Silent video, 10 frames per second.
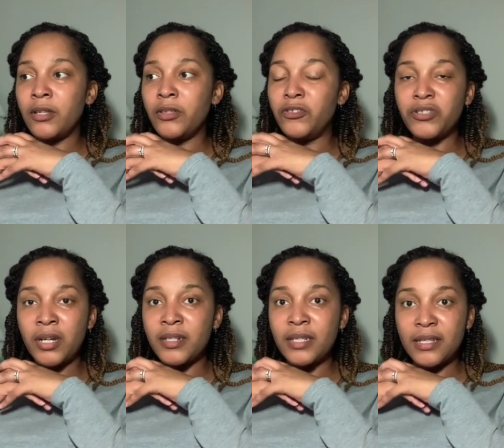you're trying
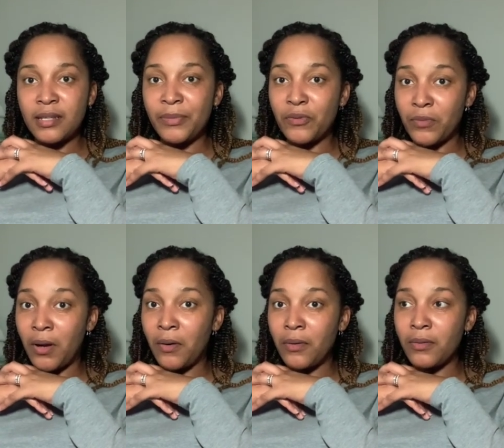to say something
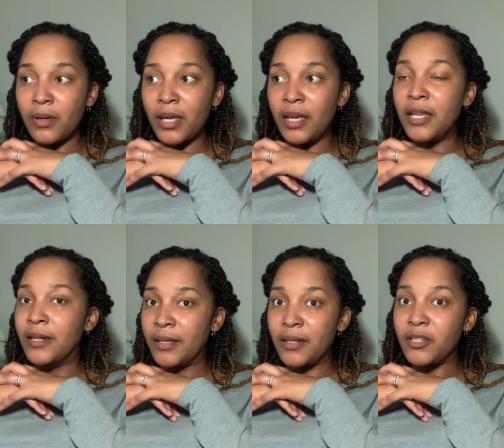wrong and
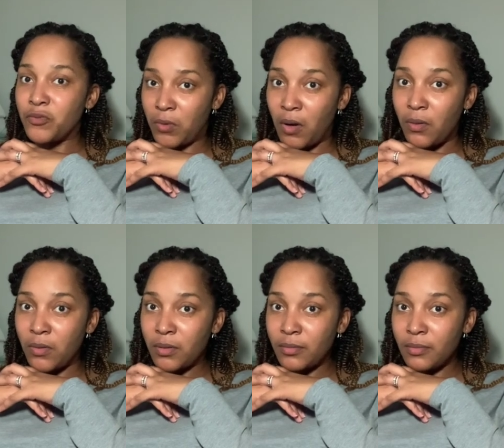nothing is wrong.
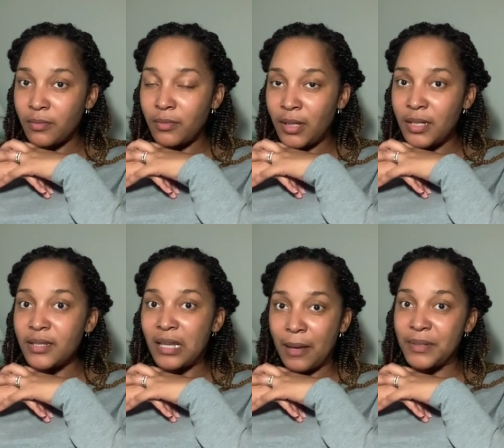
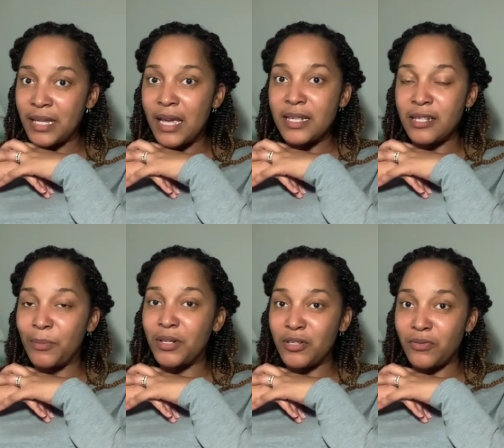Stop saying
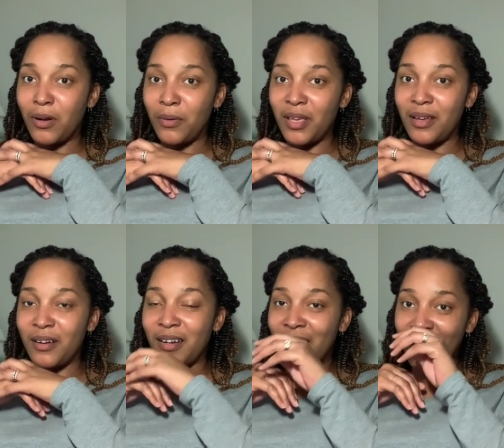something is wrong here.
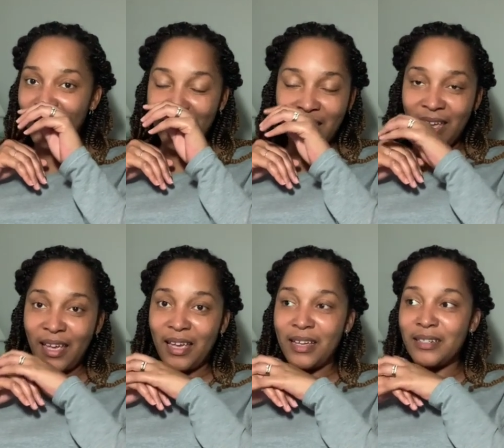
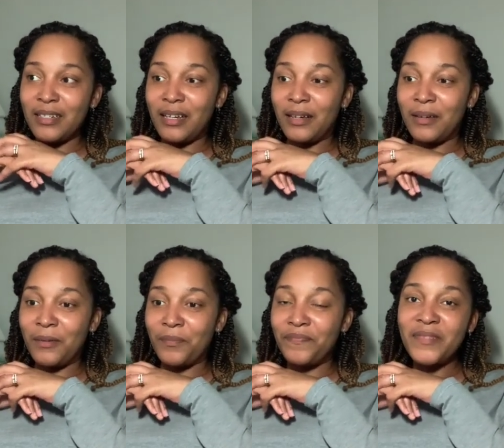And
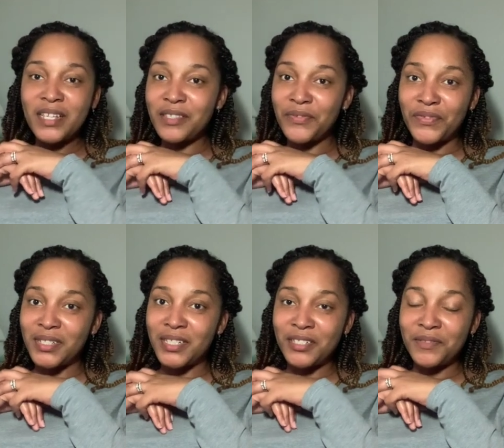um, it's the
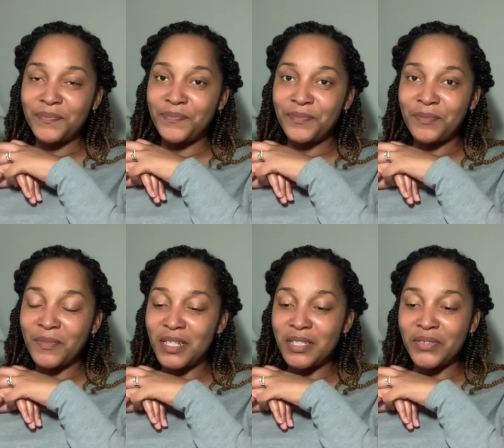flesh
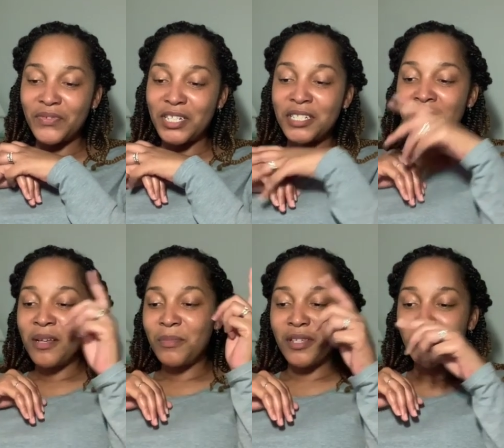it's the flesh.
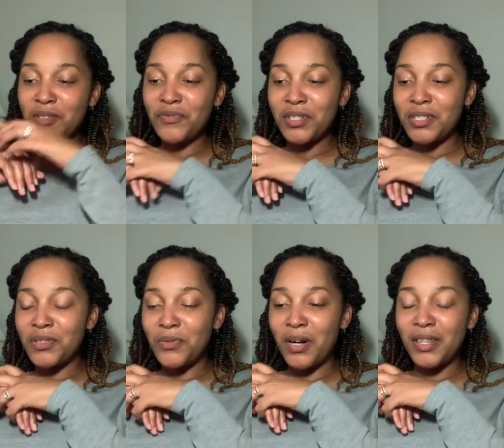But those of us
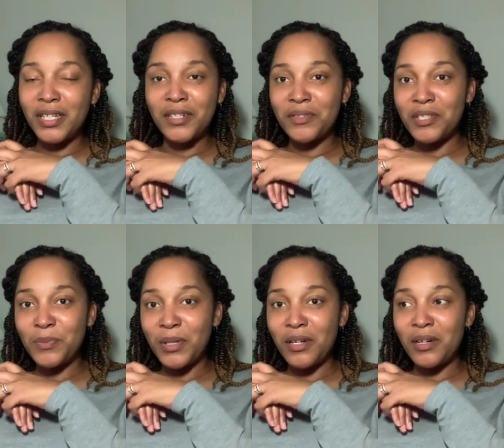who are led of the
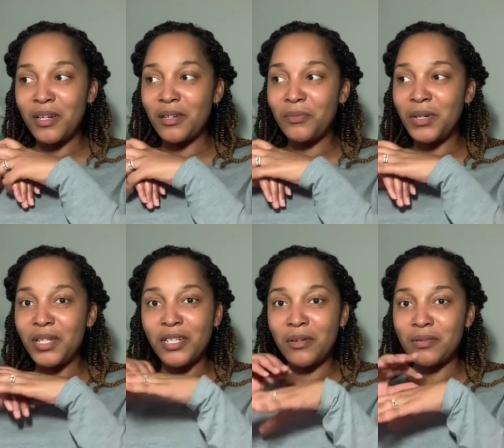spirit, we
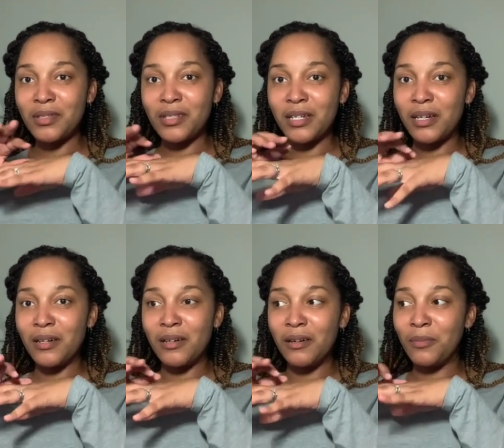don't
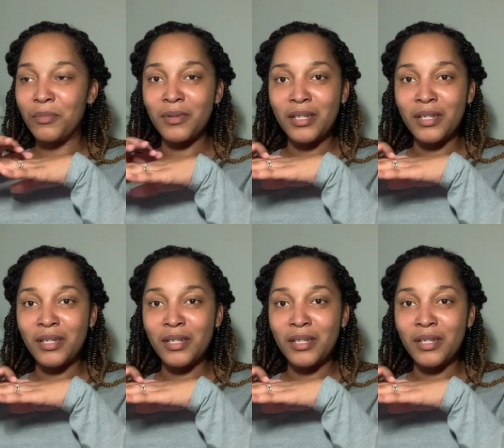succumb